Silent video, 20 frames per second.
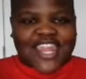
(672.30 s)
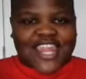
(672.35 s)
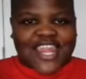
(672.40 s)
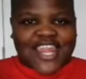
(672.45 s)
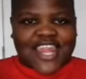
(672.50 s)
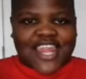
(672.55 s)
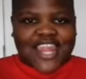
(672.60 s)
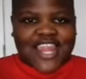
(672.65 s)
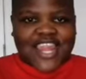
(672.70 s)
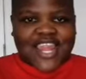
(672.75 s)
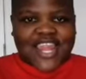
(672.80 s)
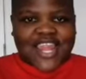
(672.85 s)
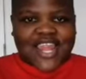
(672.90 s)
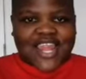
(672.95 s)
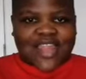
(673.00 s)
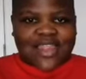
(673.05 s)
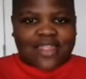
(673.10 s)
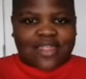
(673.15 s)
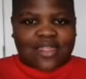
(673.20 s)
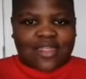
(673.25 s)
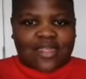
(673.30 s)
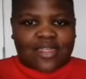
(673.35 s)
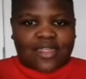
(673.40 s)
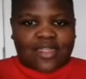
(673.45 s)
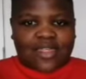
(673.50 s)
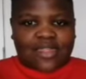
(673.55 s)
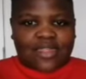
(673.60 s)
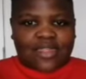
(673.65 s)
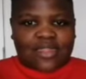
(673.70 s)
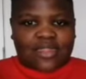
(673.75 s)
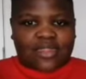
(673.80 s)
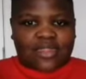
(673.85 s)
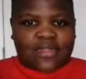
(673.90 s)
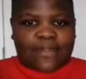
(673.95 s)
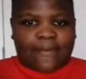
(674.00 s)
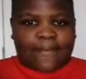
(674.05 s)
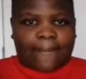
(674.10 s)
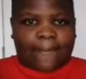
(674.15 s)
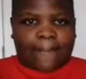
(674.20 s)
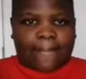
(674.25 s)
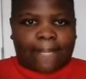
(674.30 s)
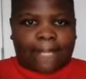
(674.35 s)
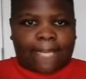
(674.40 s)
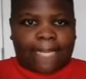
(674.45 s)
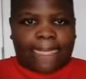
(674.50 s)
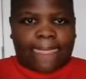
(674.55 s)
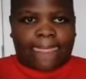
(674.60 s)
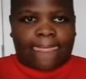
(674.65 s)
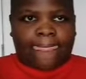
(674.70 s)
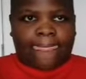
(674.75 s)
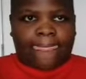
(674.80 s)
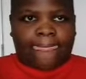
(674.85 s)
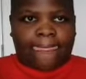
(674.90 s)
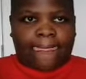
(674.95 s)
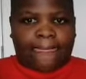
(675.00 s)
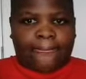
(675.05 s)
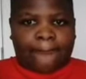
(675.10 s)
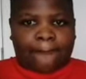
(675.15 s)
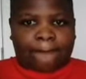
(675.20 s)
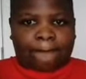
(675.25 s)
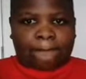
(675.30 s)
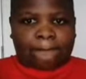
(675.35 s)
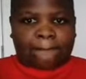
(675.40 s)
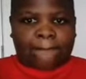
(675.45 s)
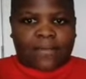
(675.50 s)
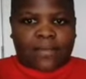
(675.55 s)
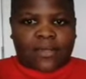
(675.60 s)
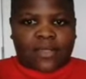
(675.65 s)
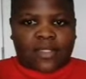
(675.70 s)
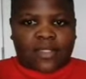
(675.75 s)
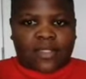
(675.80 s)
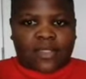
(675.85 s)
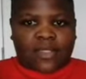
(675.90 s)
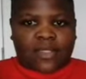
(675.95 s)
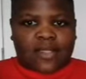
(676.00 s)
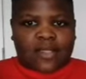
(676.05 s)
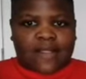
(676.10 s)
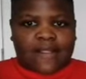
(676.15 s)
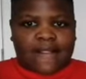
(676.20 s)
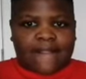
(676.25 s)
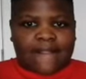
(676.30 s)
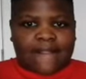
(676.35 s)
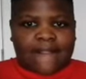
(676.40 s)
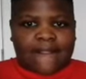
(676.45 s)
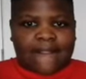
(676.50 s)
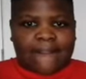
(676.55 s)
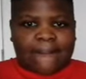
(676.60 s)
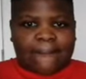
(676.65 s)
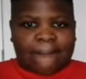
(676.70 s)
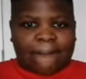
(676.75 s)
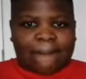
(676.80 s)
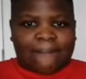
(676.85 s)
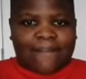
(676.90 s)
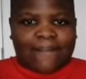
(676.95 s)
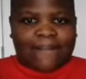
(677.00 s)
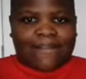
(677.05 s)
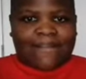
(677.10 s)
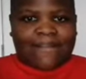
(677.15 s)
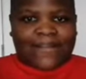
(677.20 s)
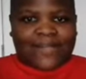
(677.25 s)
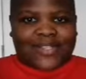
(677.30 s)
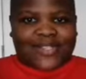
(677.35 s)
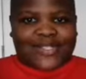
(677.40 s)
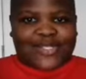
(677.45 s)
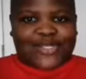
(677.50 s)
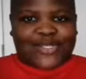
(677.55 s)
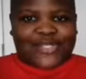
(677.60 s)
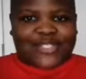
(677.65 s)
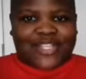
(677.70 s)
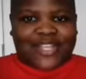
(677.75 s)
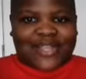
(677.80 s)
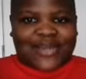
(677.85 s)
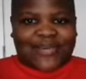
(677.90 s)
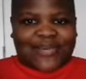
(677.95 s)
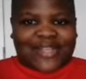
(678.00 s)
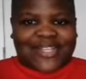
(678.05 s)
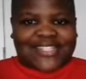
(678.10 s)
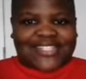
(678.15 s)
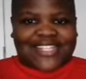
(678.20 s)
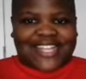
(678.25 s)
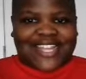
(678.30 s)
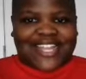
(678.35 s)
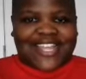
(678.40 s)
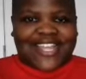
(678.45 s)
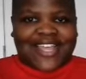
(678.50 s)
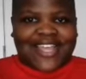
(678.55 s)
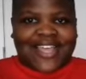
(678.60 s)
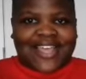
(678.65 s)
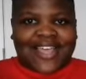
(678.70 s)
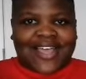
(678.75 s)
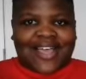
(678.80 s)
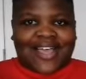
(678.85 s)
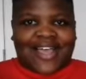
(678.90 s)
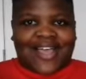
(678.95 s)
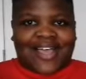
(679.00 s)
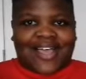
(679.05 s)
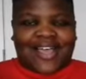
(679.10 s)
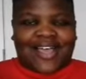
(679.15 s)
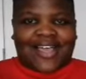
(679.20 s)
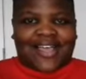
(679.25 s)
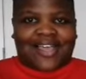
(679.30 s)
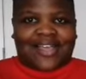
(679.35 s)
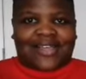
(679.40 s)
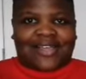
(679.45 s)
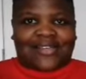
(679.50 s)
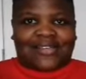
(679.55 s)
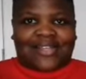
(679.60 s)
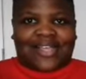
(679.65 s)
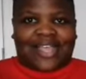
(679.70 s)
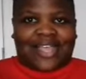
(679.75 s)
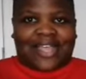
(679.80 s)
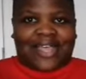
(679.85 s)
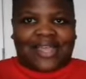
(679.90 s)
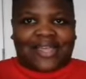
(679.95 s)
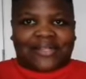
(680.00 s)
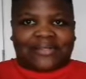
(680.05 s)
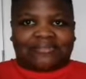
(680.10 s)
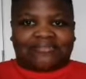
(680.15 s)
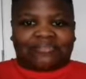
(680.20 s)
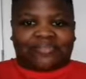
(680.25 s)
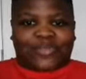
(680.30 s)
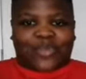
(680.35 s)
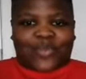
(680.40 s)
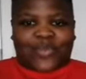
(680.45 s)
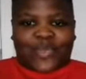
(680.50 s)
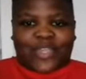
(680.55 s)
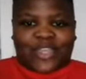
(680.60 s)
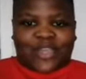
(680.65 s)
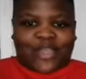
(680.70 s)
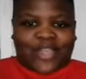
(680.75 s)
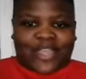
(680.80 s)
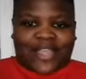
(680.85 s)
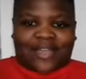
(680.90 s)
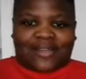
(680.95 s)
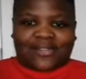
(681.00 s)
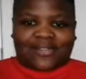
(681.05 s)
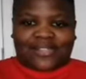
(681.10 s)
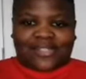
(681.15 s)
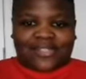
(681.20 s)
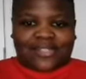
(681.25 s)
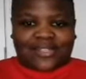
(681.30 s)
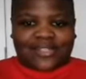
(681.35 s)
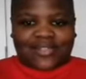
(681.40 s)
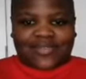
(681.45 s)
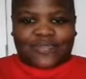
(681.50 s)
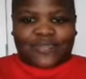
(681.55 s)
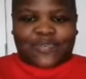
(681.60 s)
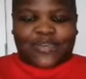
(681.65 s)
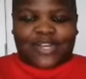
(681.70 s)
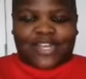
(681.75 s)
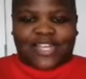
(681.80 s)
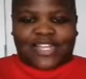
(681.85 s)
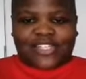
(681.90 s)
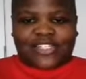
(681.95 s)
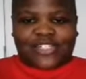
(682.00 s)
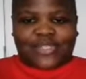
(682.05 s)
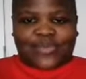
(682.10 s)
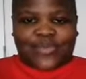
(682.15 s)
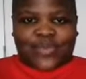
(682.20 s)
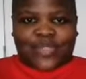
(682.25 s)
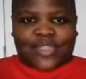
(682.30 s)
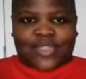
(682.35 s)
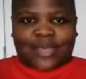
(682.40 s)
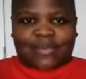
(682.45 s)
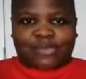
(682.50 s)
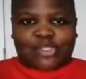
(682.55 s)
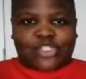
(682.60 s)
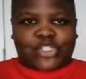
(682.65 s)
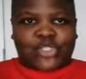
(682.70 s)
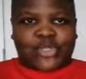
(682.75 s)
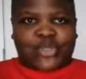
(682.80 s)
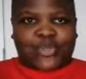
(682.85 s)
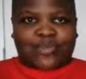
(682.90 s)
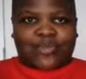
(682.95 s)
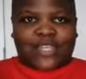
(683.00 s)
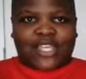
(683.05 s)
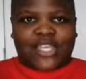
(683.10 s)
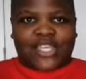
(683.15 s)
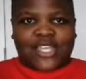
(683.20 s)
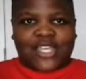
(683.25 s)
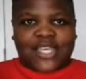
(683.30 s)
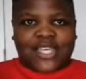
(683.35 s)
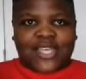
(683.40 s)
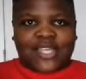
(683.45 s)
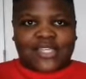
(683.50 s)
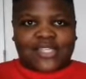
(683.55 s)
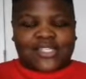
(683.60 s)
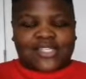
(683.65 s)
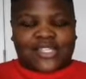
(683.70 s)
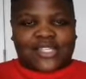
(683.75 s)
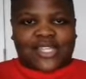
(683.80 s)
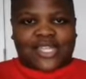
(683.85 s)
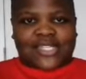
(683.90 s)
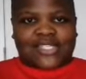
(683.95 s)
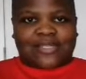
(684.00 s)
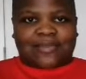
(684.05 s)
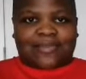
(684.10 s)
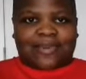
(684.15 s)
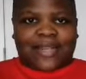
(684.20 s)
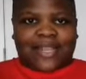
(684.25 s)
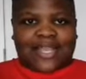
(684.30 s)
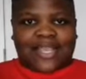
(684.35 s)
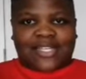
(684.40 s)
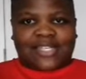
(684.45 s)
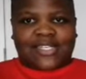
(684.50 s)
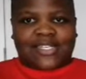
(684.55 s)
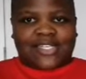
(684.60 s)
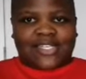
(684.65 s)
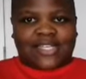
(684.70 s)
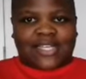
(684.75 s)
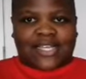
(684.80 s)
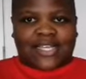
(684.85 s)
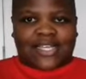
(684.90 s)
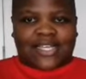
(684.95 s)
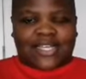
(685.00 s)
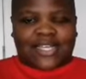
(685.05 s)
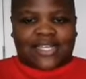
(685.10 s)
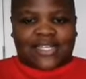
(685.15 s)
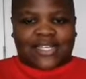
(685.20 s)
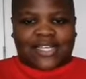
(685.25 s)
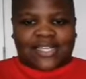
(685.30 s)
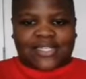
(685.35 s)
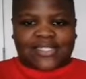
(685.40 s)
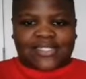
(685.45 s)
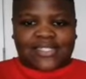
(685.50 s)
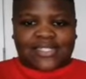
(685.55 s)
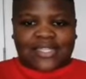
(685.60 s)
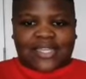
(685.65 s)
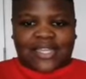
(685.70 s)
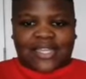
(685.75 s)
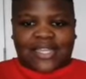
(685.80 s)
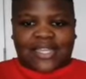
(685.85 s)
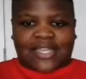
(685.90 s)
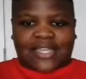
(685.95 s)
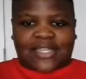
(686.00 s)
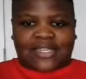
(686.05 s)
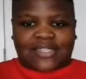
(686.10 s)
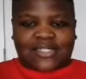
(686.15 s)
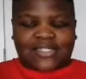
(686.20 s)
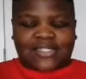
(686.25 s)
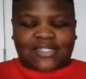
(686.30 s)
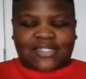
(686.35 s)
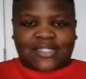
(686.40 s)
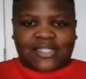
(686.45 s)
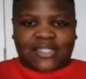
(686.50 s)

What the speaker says: What are your plans for this weekend? Weekend obviously being Tuesday. Tuesday and Wednesday. Are we going out for lunch with Aboshoni? So that's a plan, I guess. And